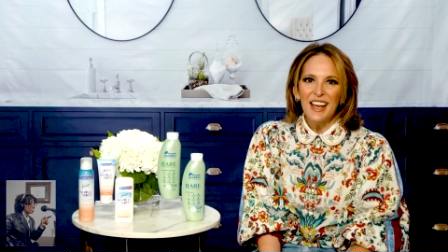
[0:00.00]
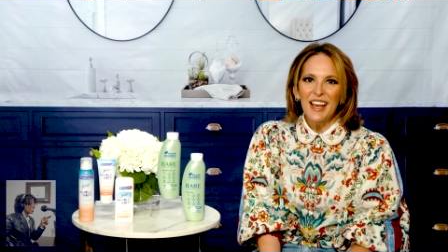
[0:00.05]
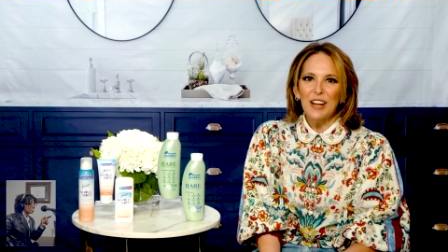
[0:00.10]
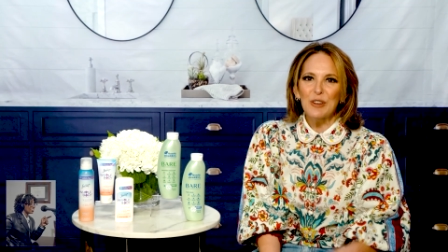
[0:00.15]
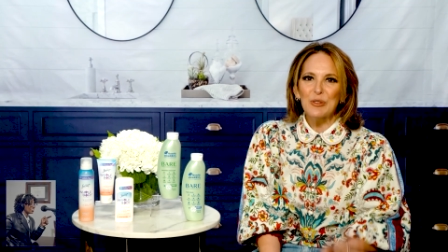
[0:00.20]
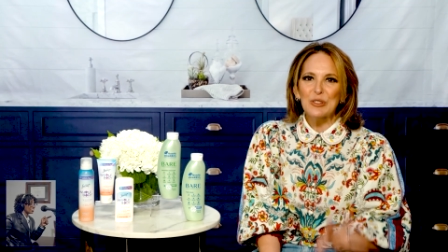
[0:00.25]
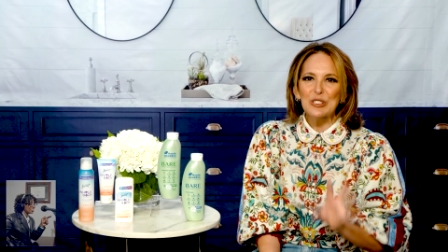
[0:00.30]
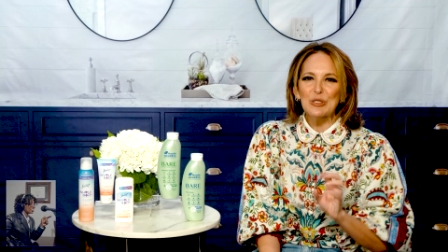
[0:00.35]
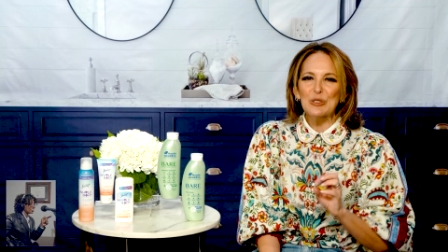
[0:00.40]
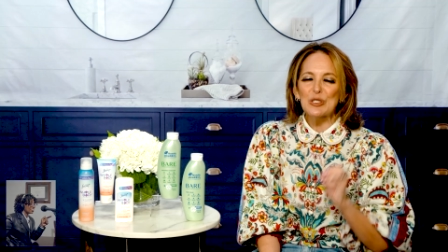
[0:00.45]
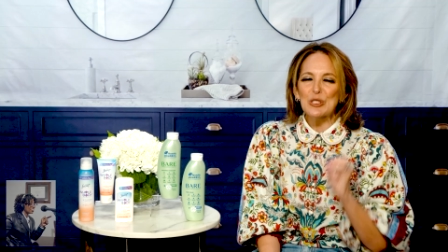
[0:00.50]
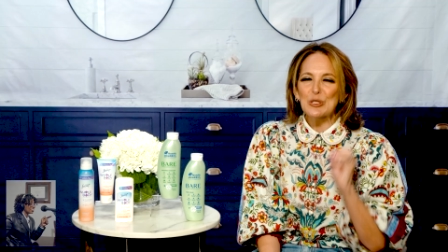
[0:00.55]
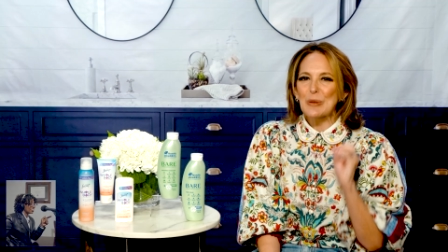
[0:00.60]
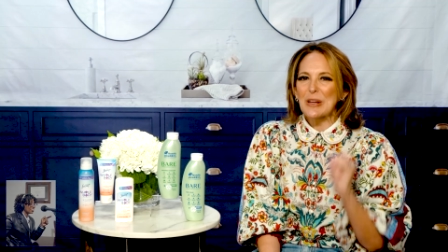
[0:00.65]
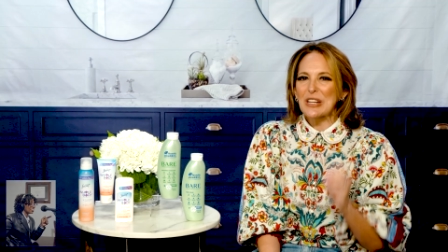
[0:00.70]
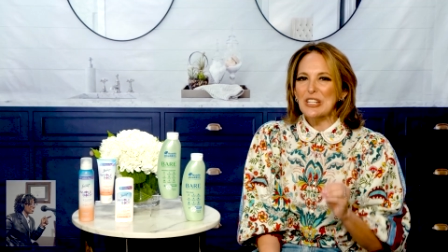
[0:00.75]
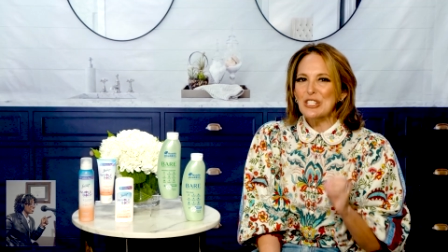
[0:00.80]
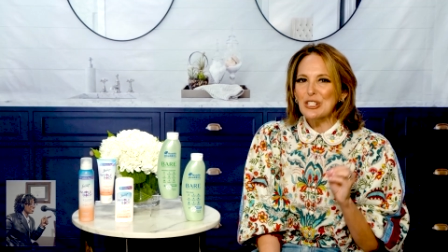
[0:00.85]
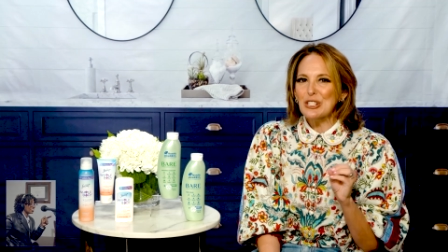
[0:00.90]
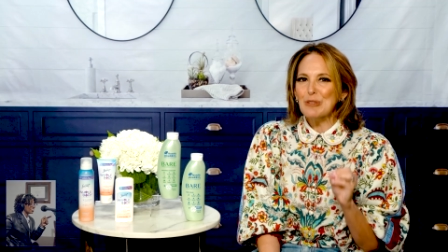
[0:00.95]
what's so
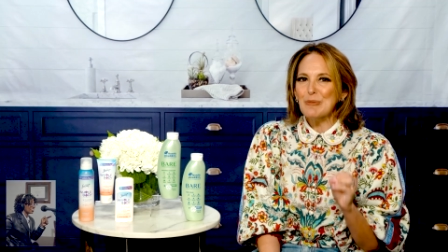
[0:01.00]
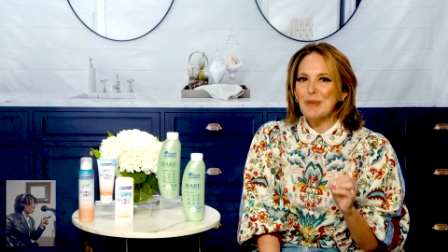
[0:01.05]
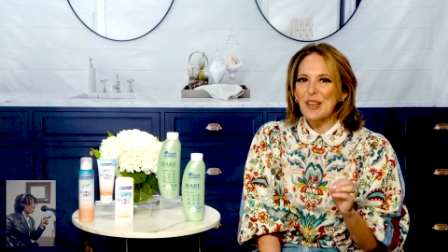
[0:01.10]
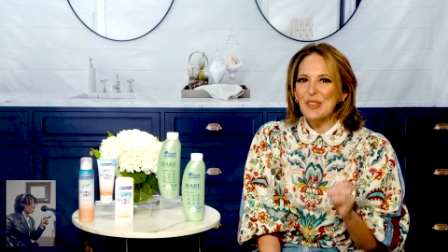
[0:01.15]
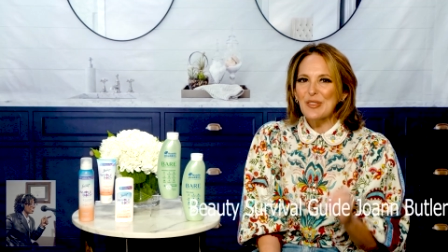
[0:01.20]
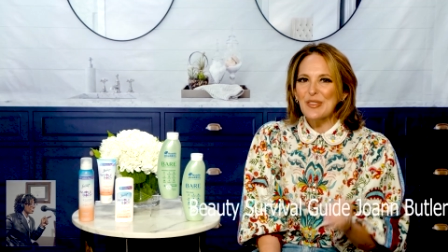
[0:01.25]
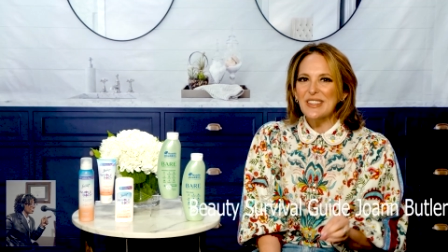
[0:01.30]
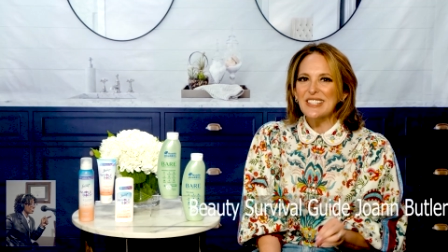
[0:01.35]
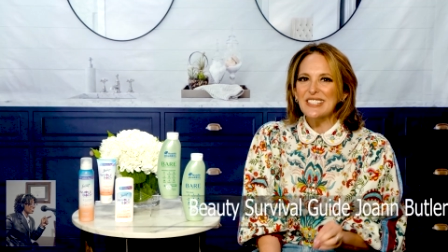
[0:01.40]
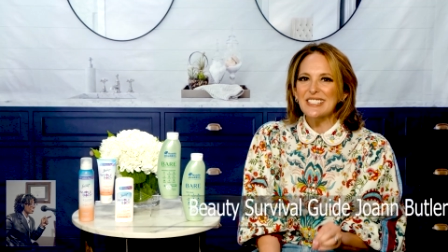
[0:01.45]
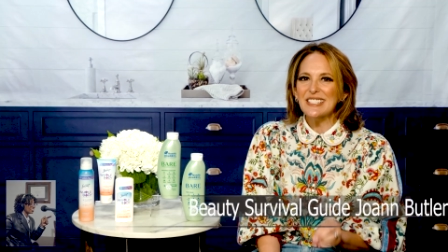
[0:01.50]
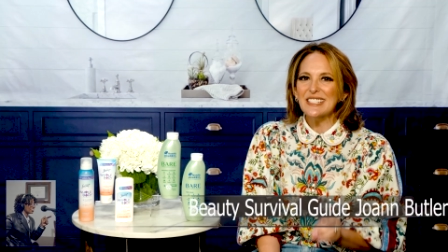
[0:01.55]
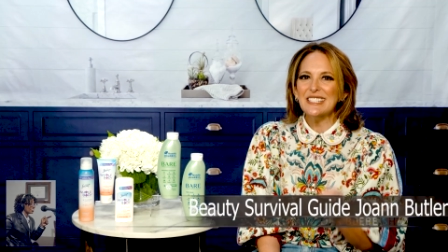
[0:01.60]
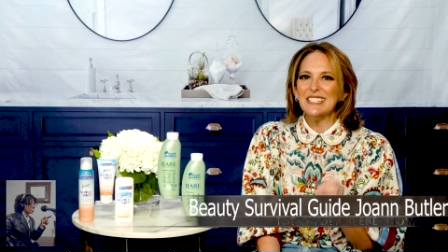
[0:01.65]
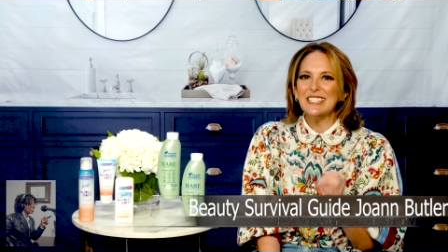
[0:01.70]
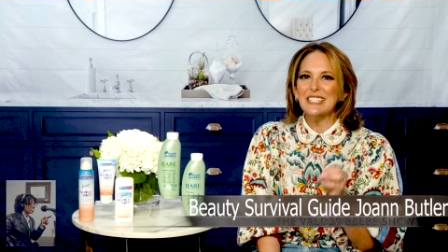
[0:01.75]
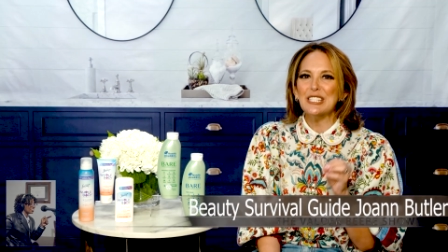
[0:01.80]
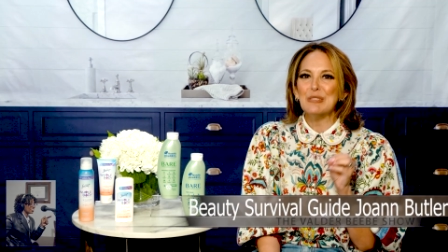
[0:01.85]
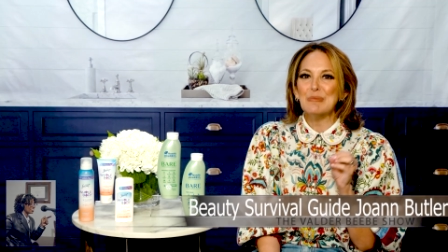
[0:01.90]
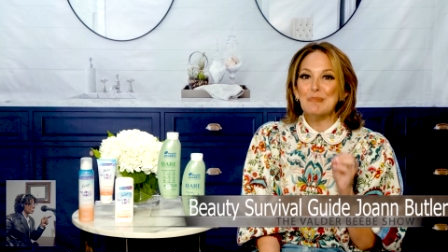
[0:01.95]
special about this is
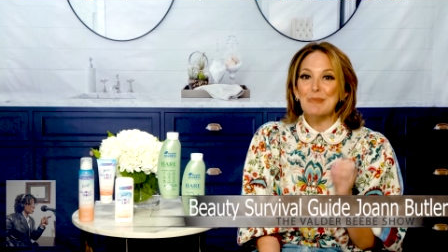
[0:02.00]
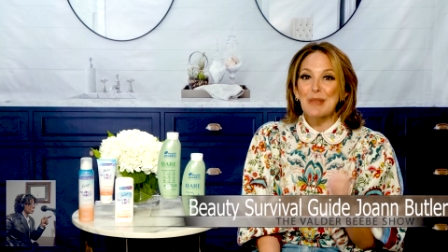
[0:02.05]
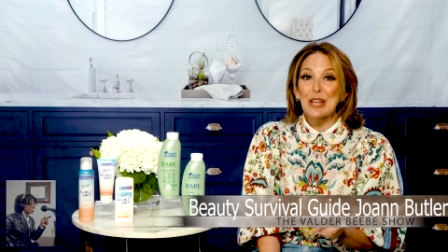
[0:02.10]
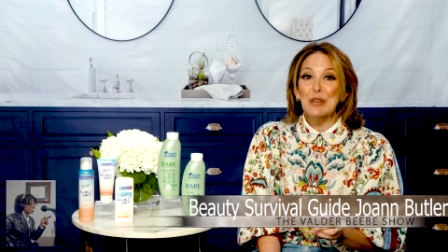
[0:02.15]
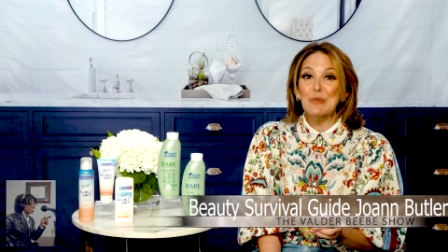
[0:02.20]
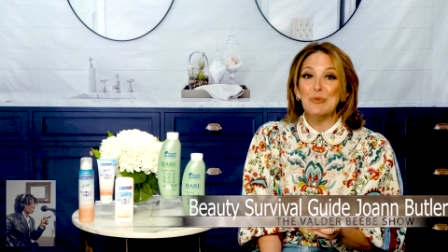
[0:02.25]
it's made